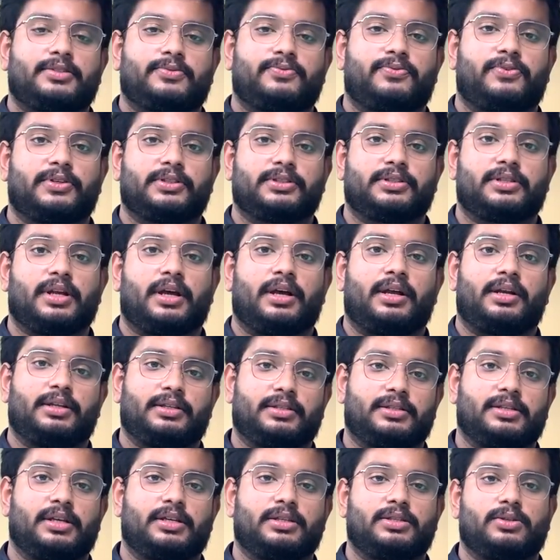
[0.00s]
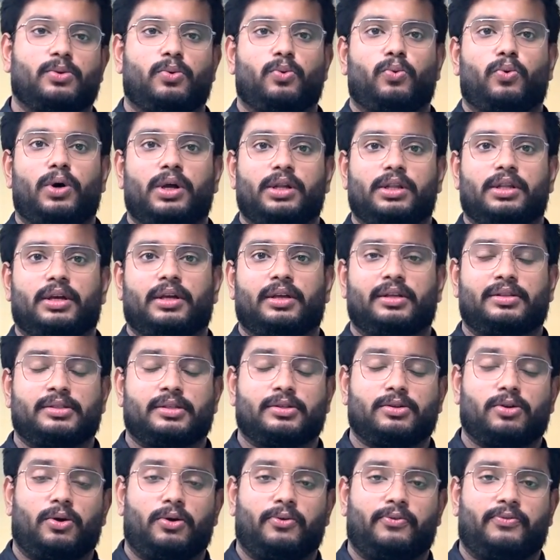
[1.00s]
first discuss what this
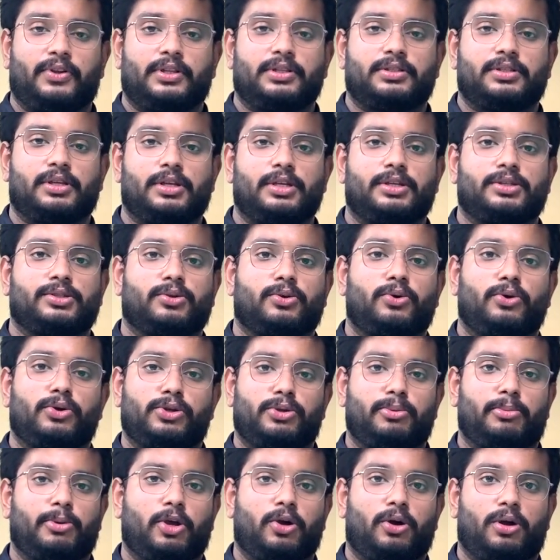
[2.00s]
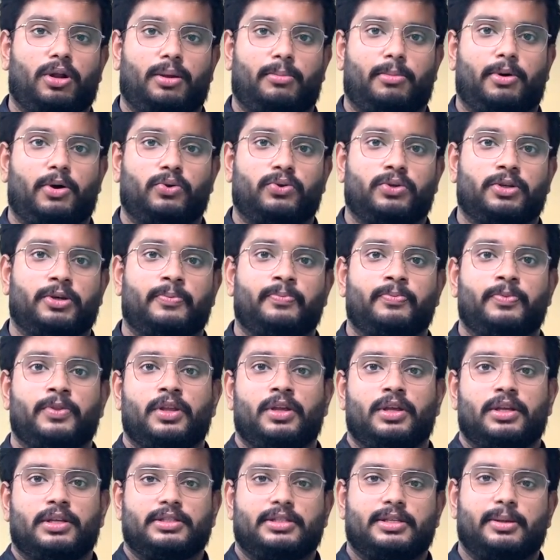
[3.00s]
conference is going to be all about.
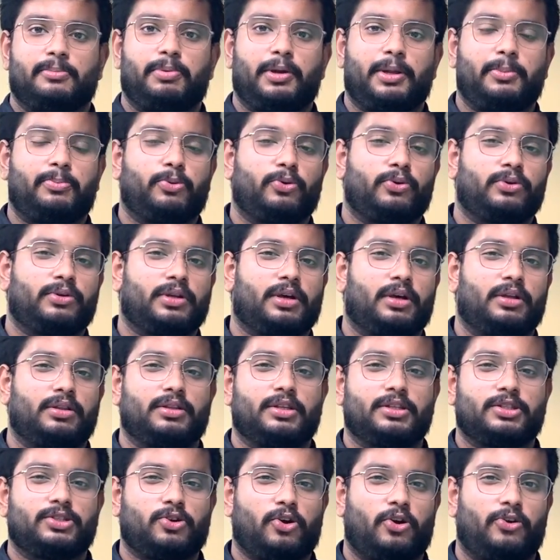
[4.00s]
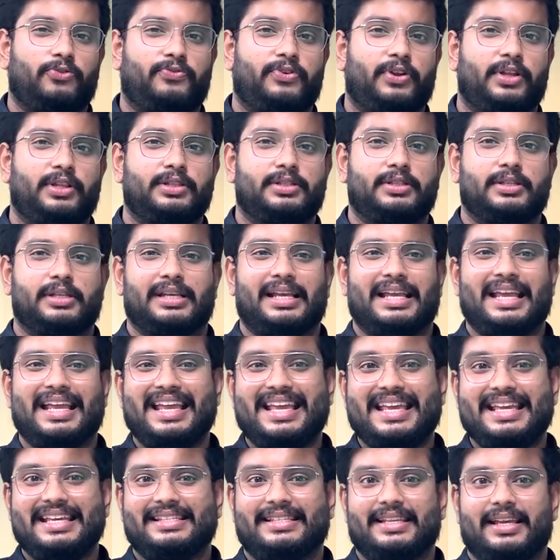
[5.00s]
Simply put, this conference
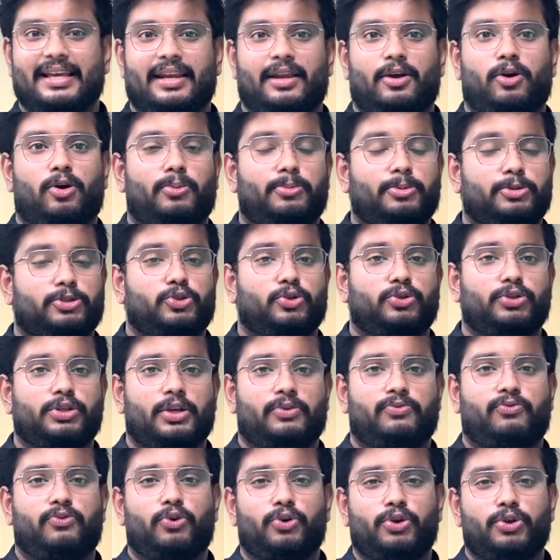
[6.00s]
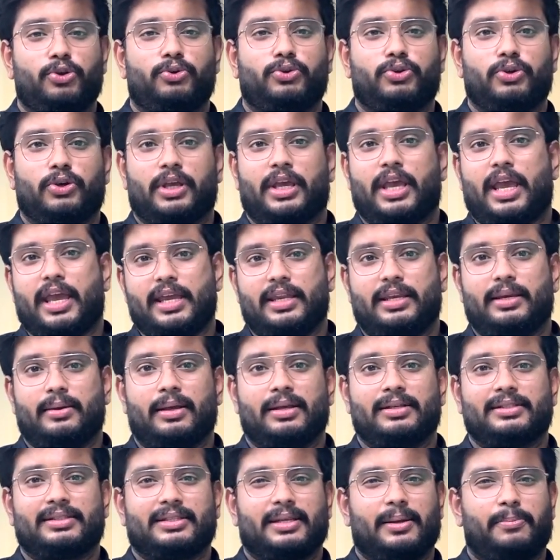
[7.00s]
is an opportunity for you to
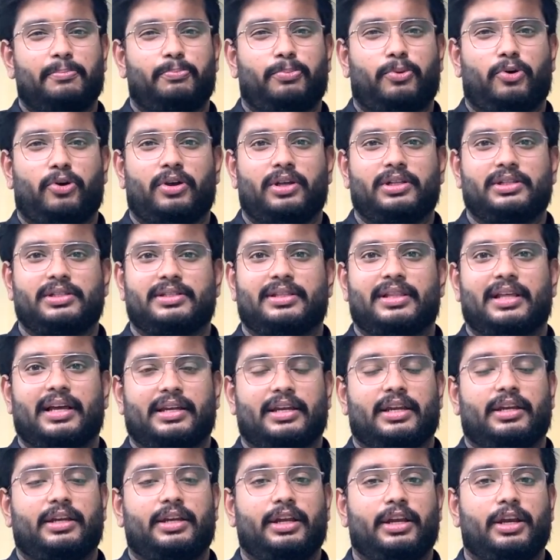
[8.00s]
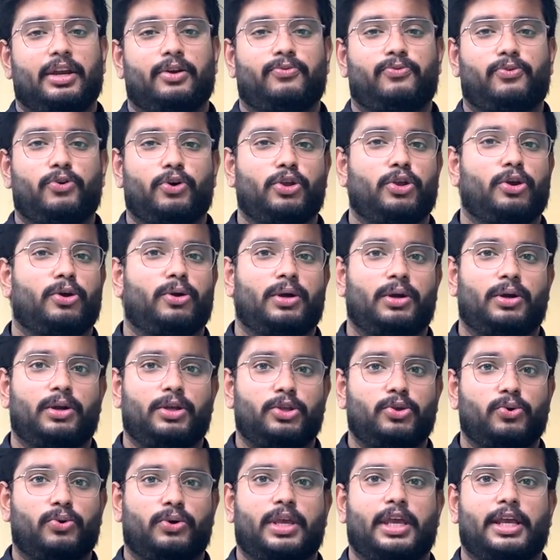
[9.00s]
gain some points that are needed for your
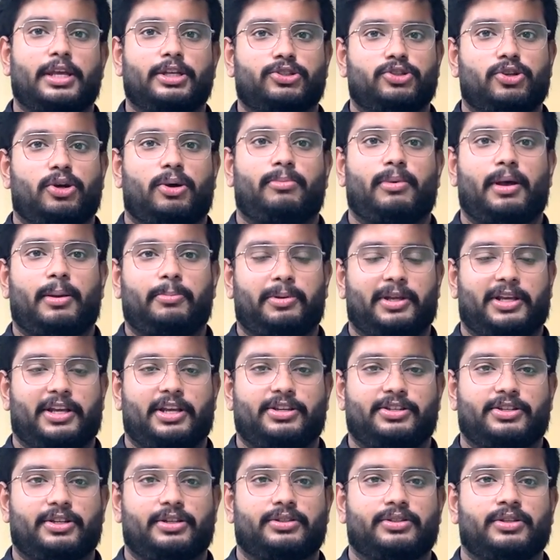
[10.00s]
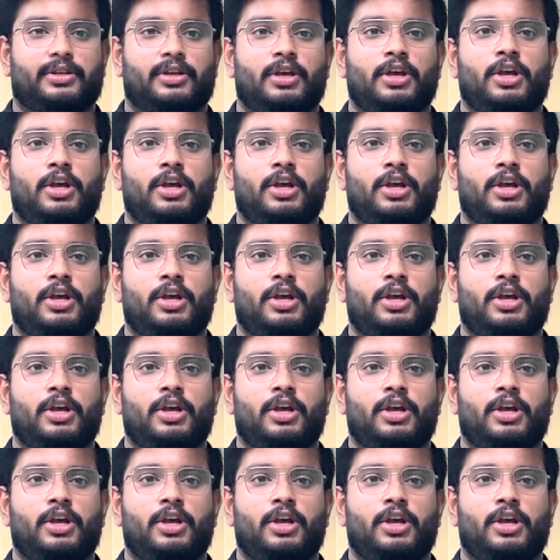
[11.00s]
UK job applications.